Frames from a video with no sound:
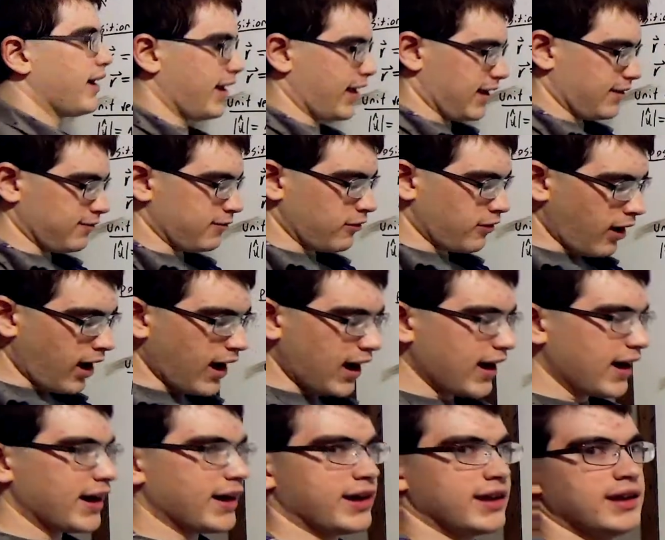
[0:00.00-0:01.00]
And
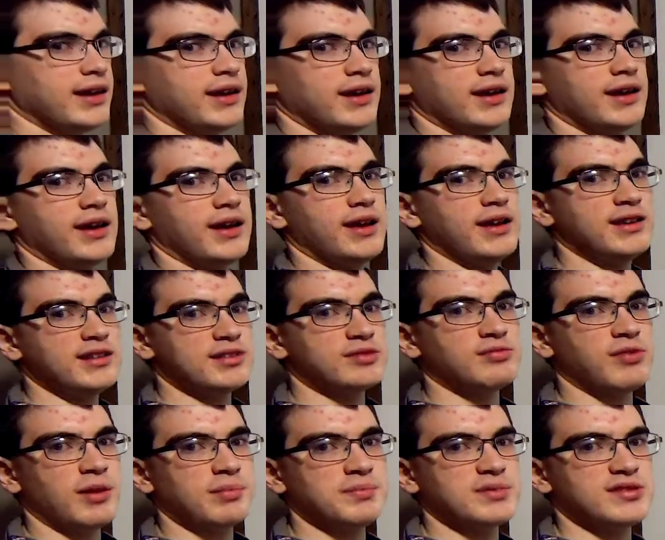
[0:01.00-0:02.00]
y is
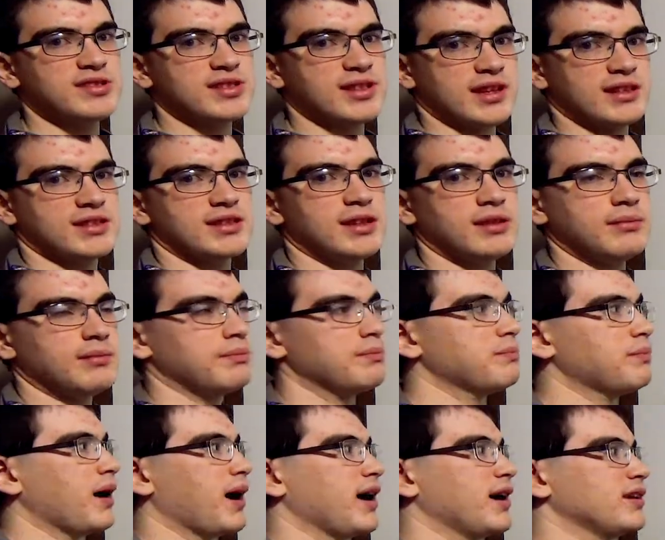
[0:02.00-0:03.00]
represented
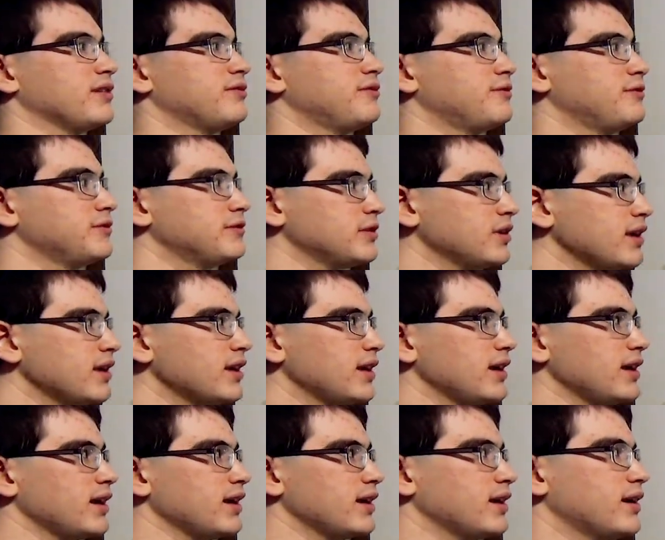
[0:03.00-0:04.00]
by
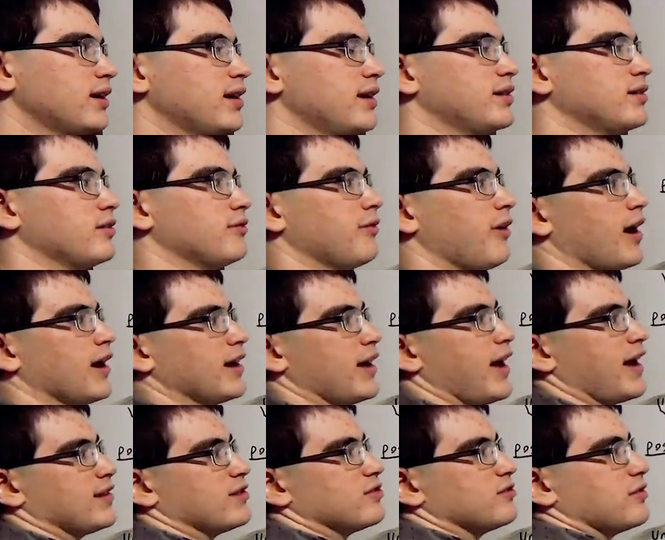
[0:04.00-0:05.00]
3 in the y hat